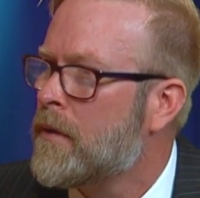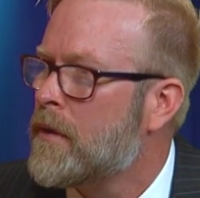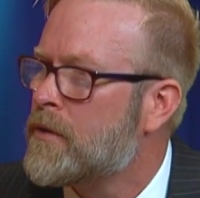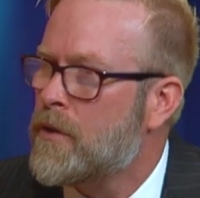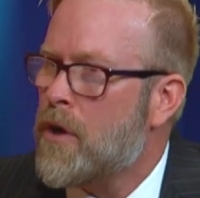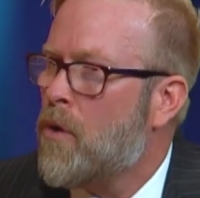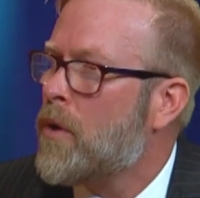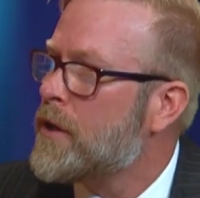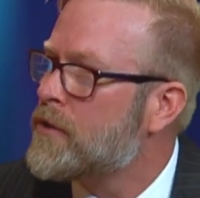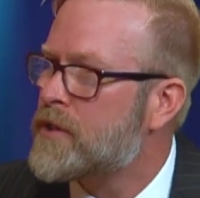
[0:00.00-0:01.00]
to know
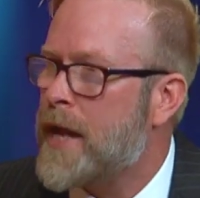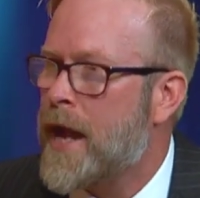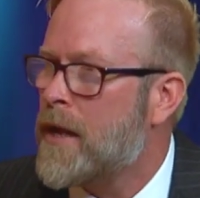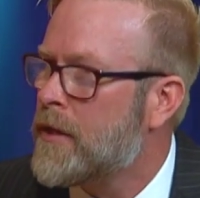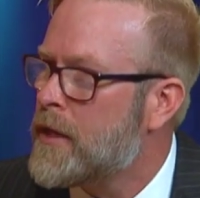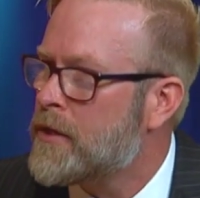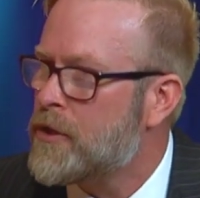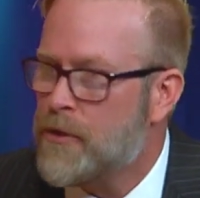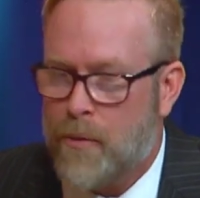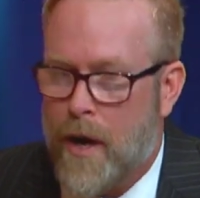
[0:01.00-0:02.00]
where you stand on the
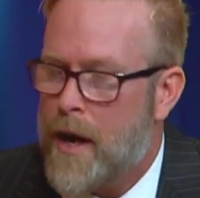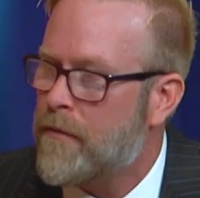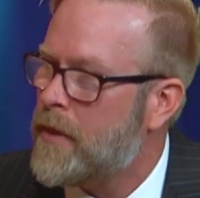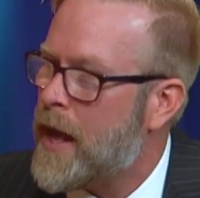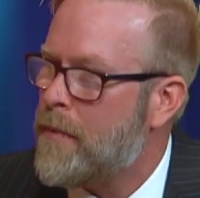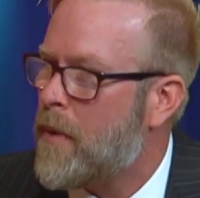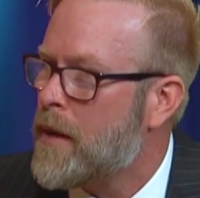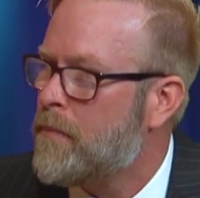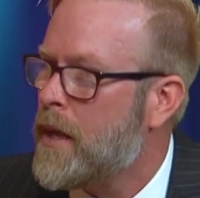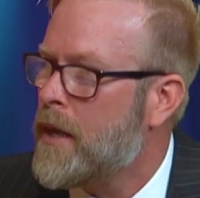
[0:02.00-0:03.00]
issues, whatever that
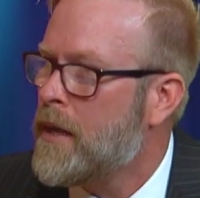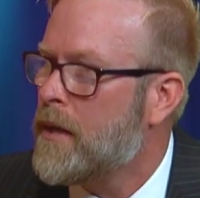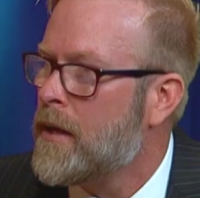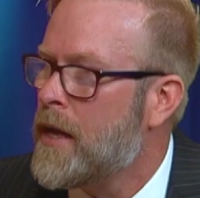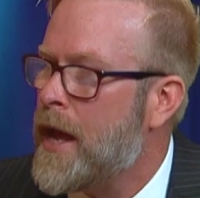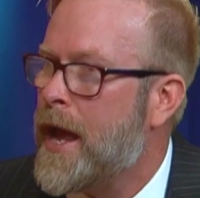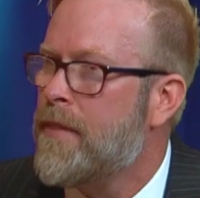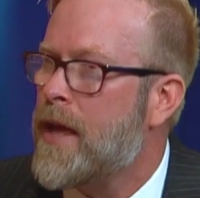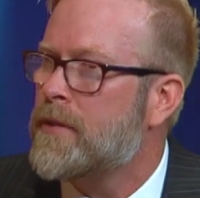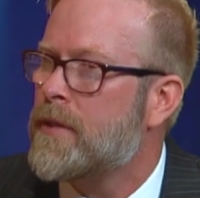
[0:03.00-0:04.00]
might be,
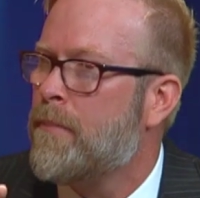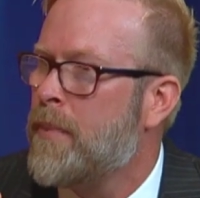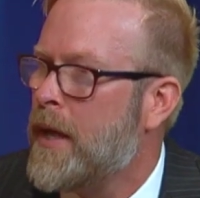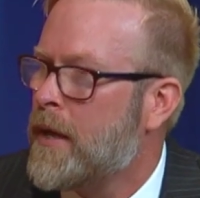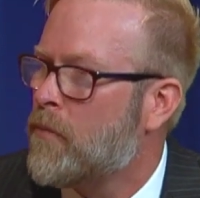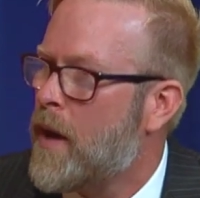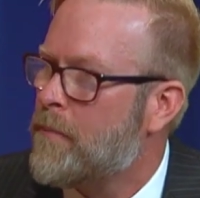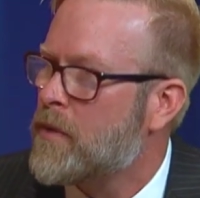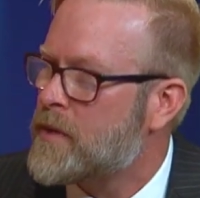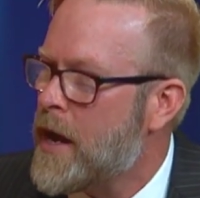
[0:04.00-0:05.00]
and then to pick
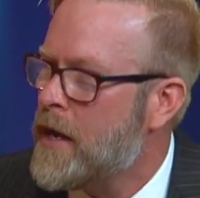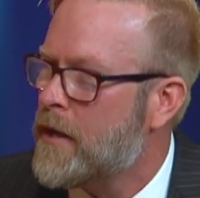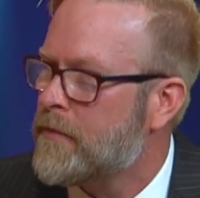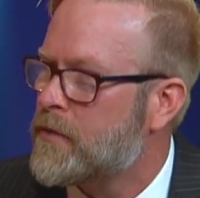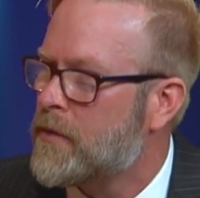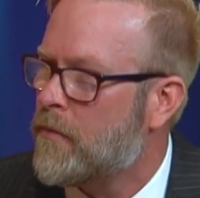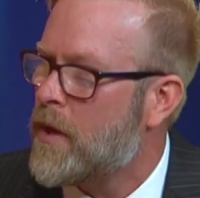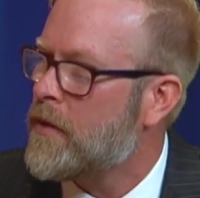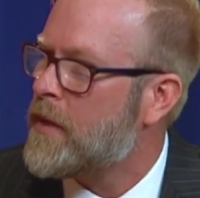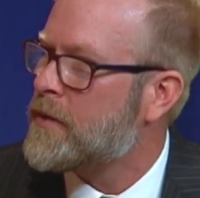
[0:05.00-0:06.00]
representatives,
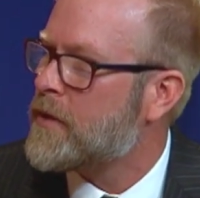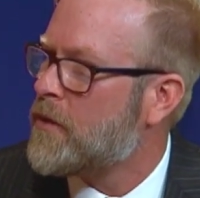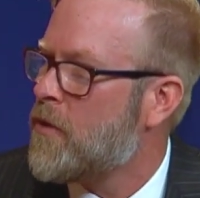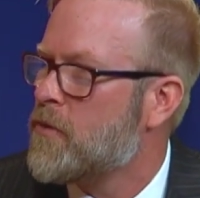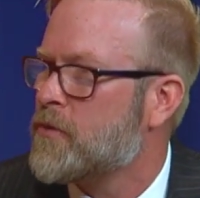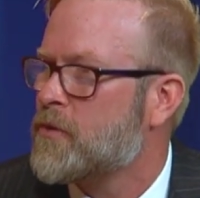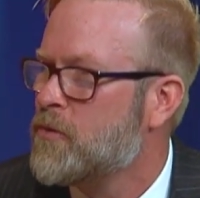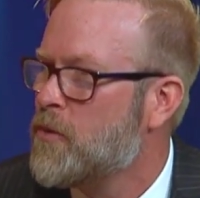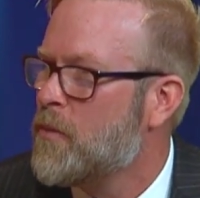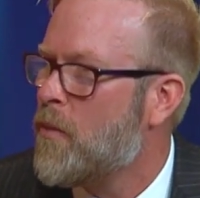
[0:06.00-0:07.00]
whether that's a local
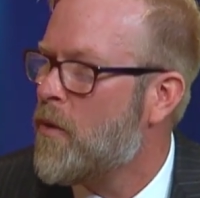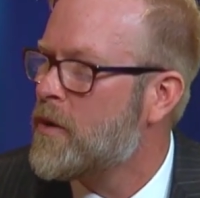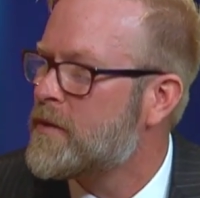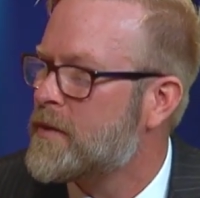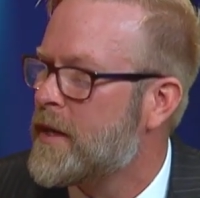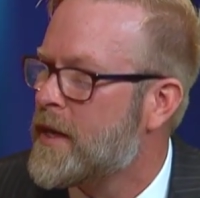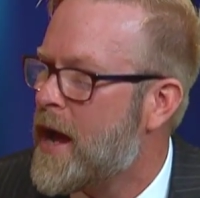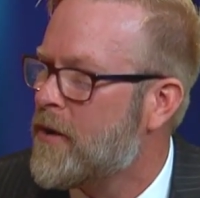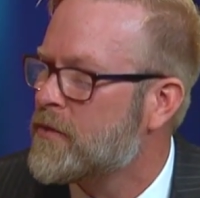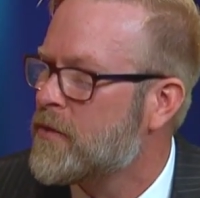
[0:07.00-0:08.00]
school board, city
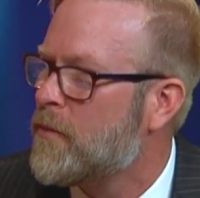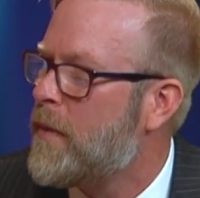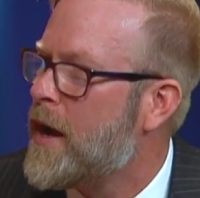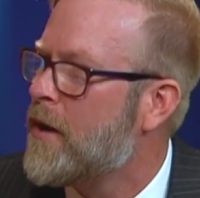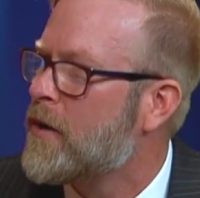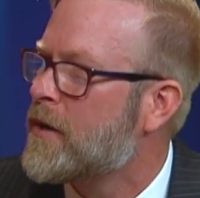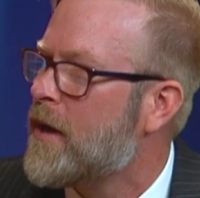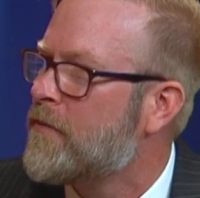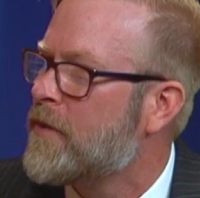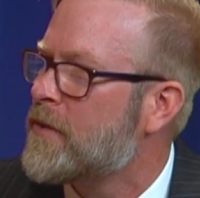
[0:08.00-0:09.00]
council, mayor,
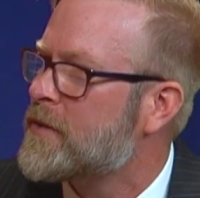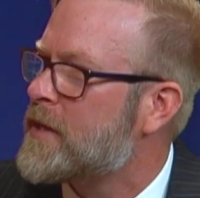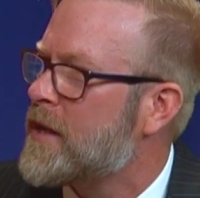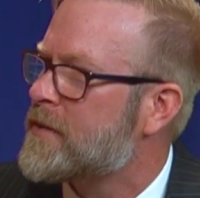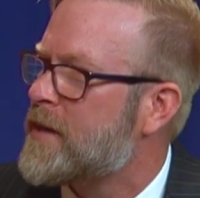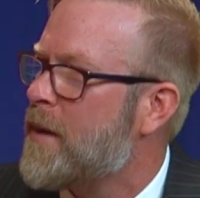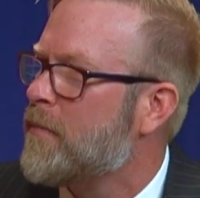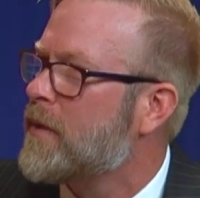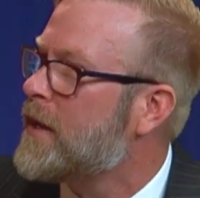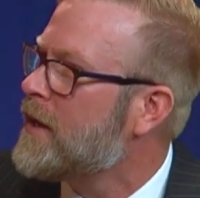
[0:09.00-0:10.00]
governor, state
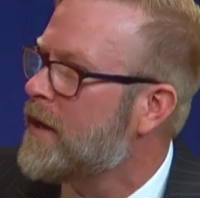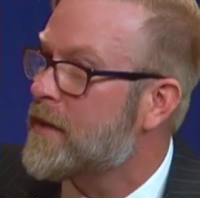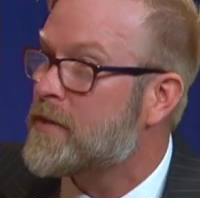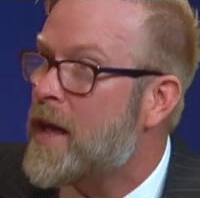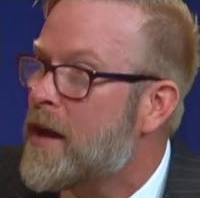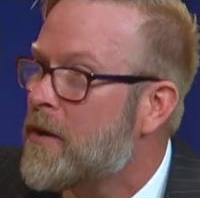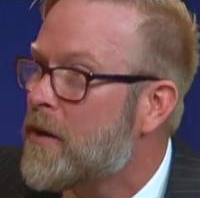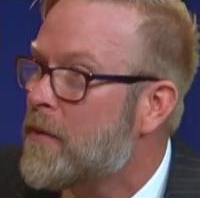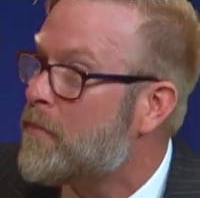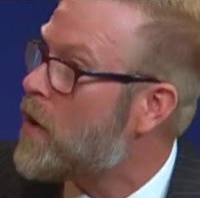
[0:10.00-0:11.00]
assembly,
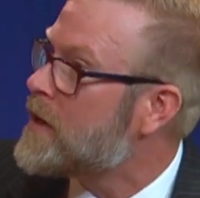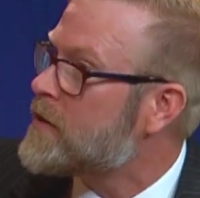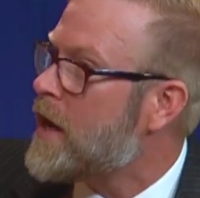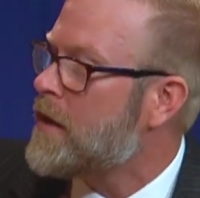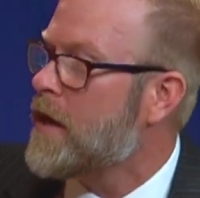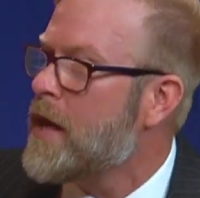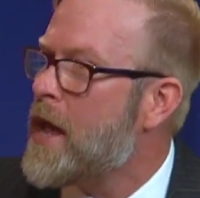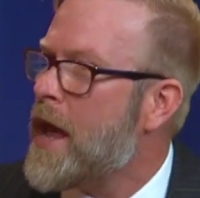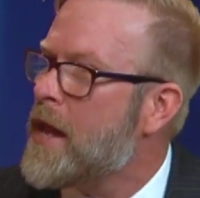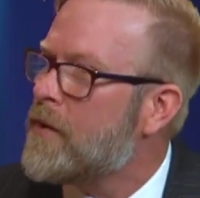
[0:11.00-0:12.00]
senator, president,
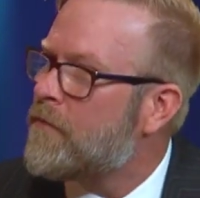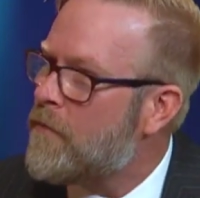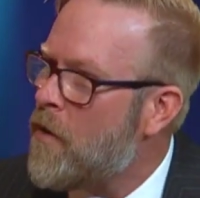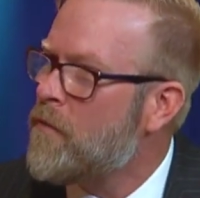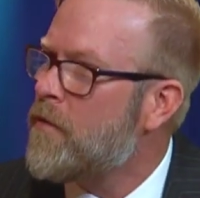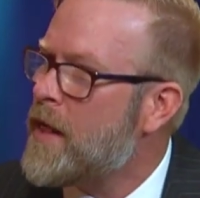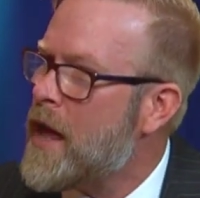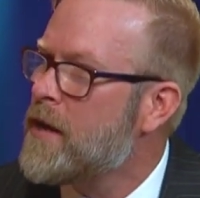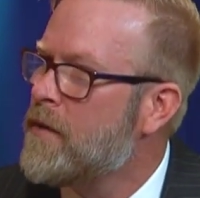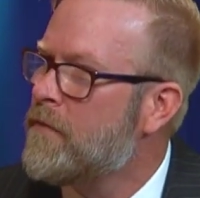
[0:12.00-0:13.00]
and vote for
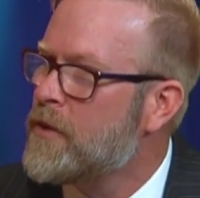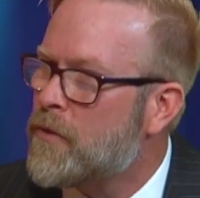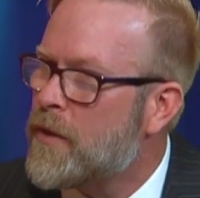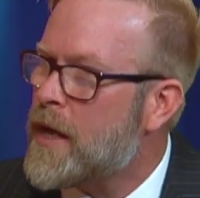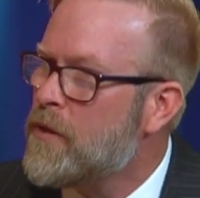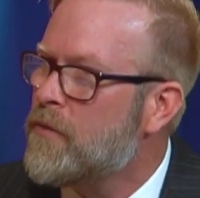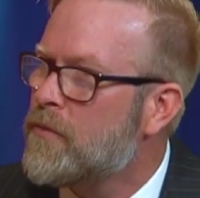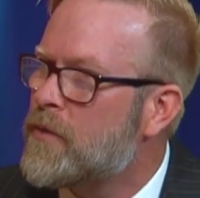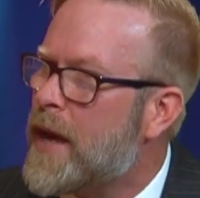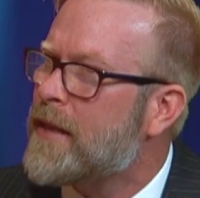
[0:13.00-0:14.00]
that individual that
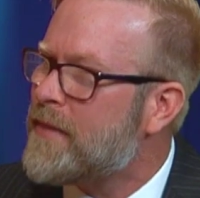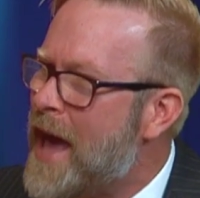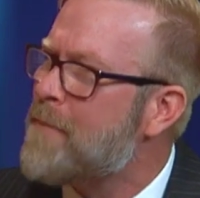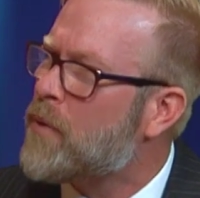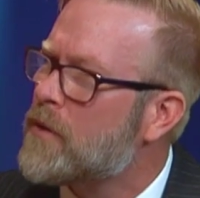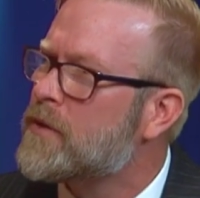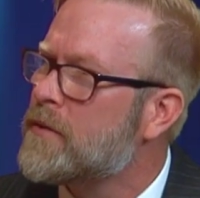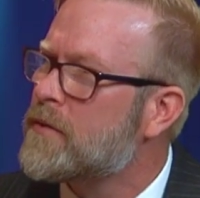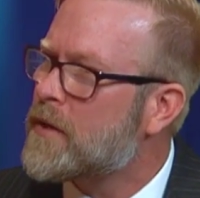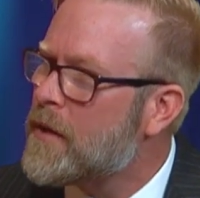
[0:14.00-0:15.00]
you like, that
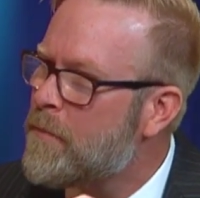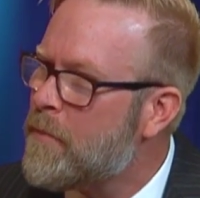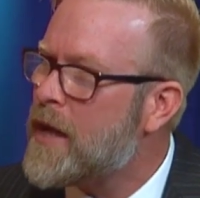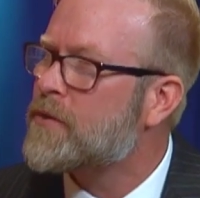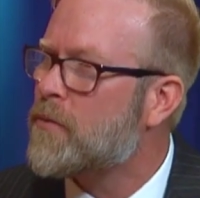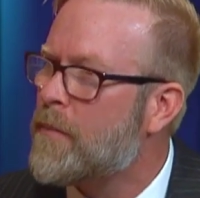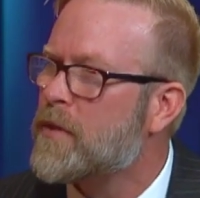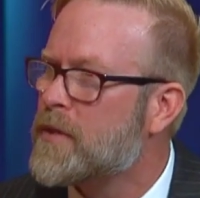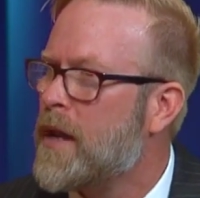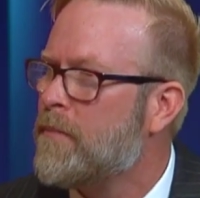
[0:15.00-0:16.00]
person's gonna best
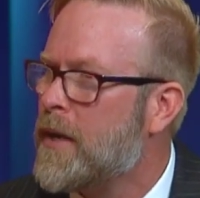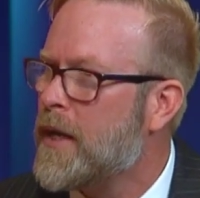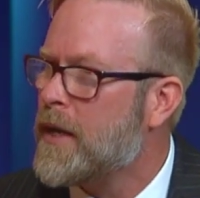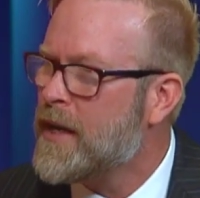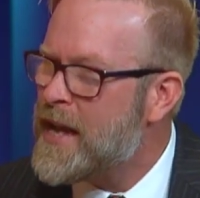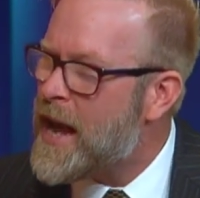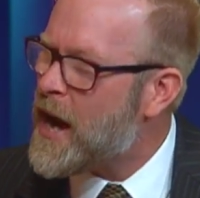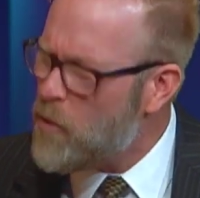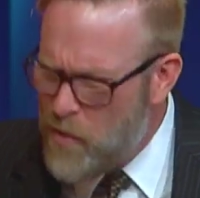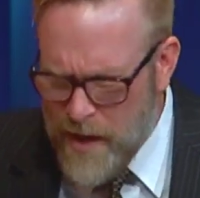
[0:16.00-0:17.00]
represent me. And
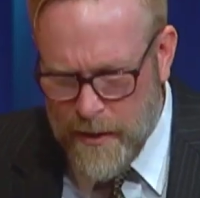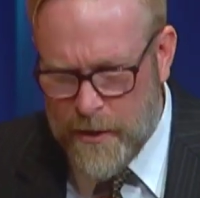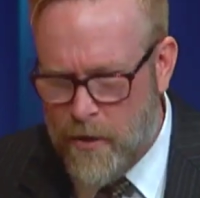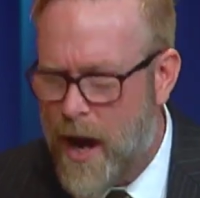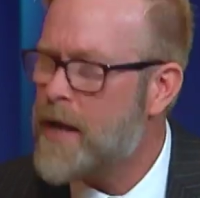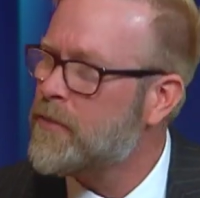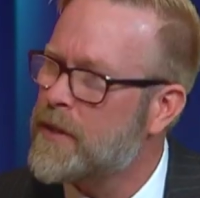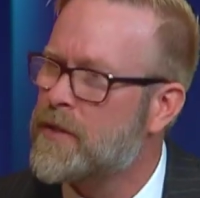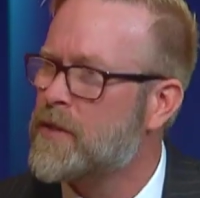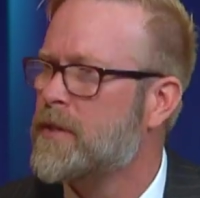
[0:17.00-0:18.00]
I really try to
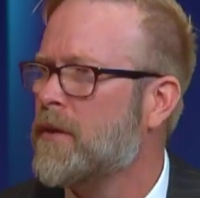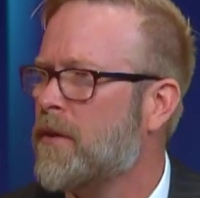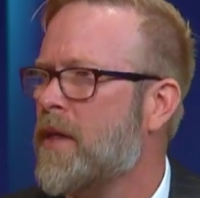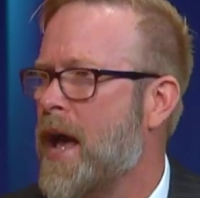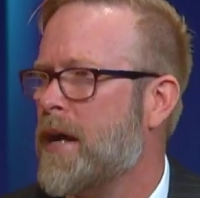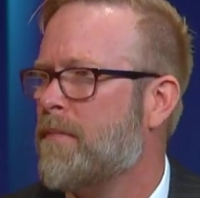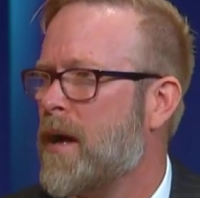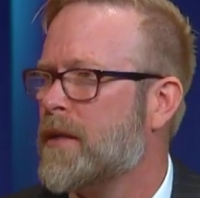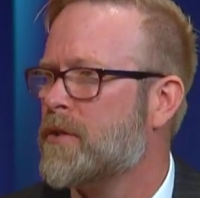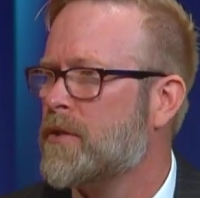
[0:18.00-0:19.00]
instill that in
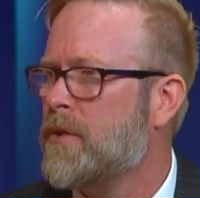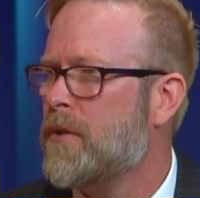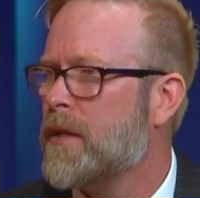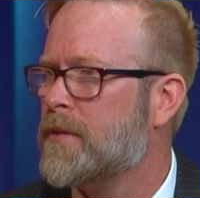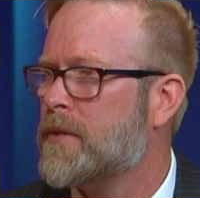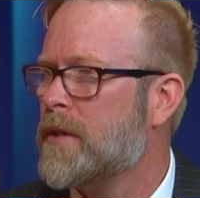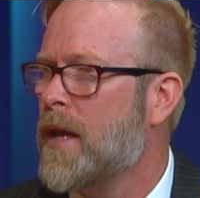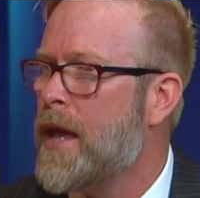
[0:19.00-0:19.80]
my students.